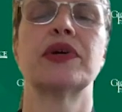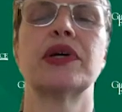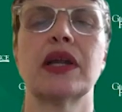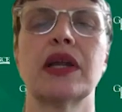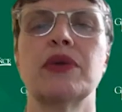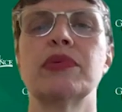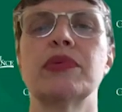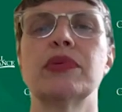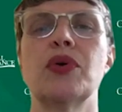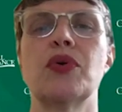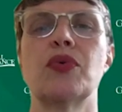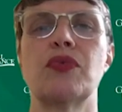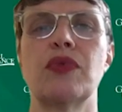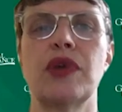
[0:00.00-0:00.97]
they were
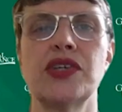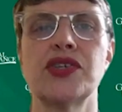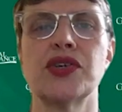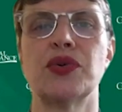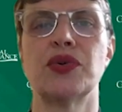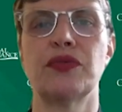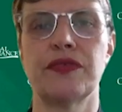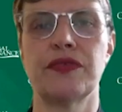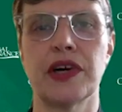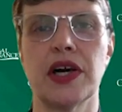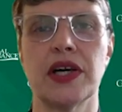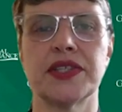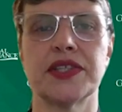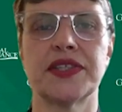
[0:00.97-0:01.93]
global or regional
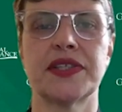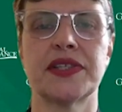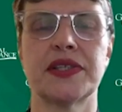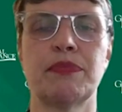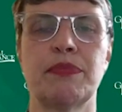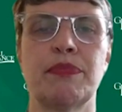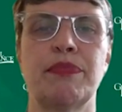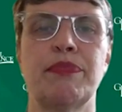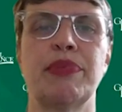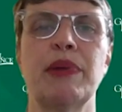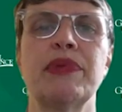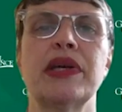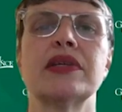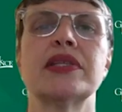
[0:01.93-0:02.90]
firsts,
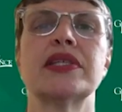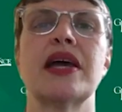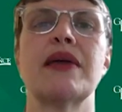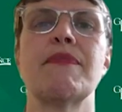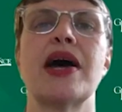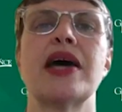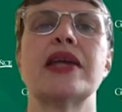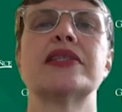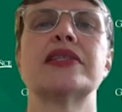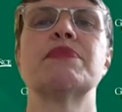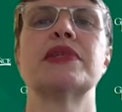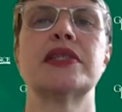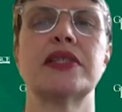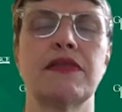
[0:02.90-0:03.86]
but because they met
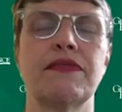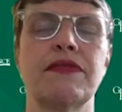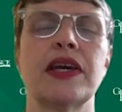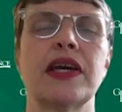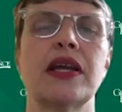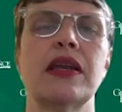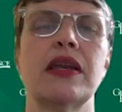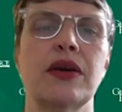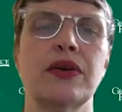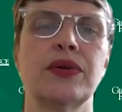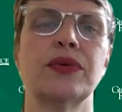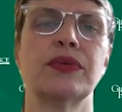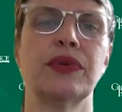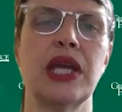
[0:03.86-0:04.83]
specific
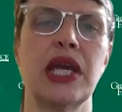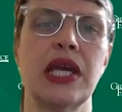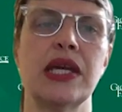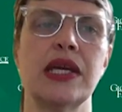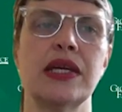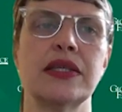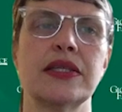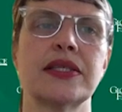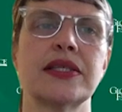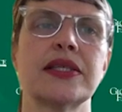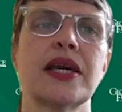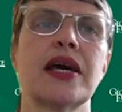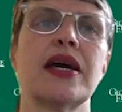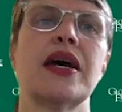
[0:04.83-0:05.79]
local
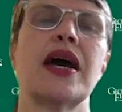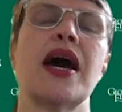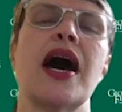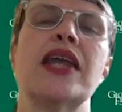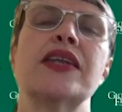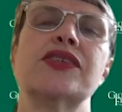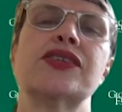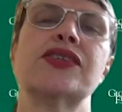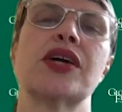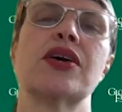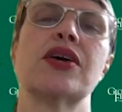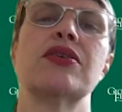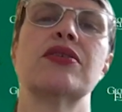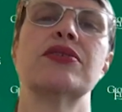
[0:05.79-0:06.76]
needs and
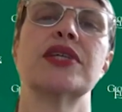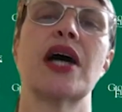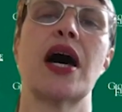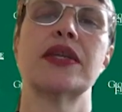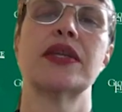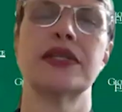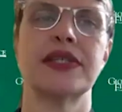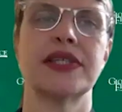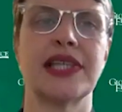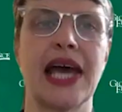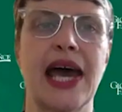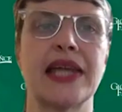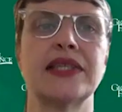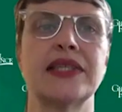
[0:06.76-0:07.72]
showed
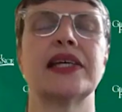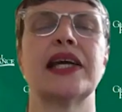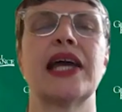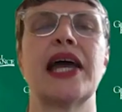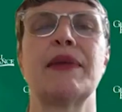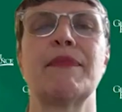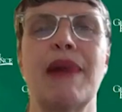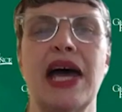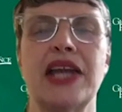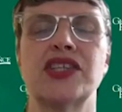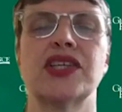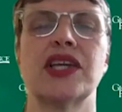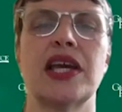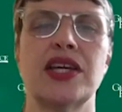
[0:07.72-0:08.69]
understanding and
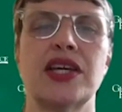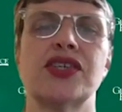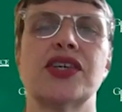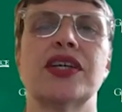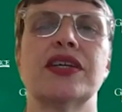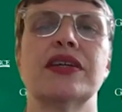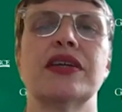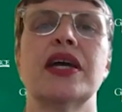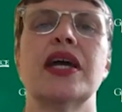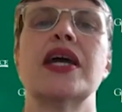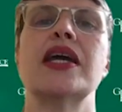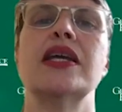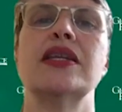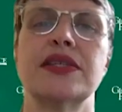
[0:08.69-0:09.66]
imagination
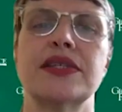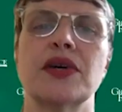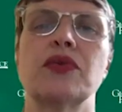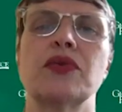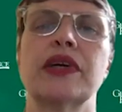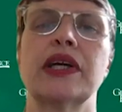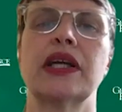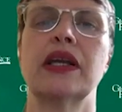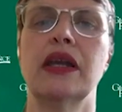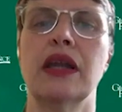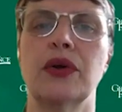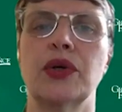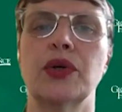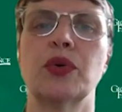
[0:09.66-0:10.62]
in
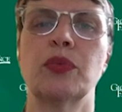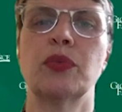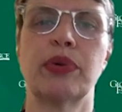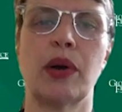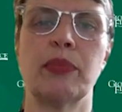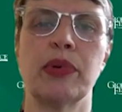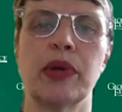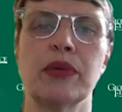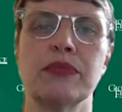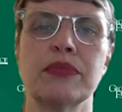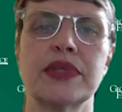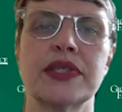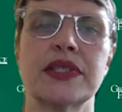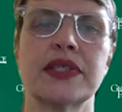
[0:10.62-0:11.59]
solving local
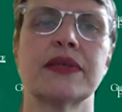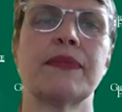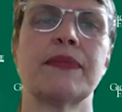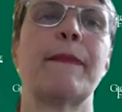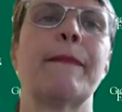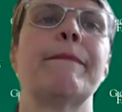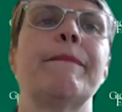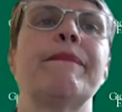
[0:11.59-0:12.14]
problems.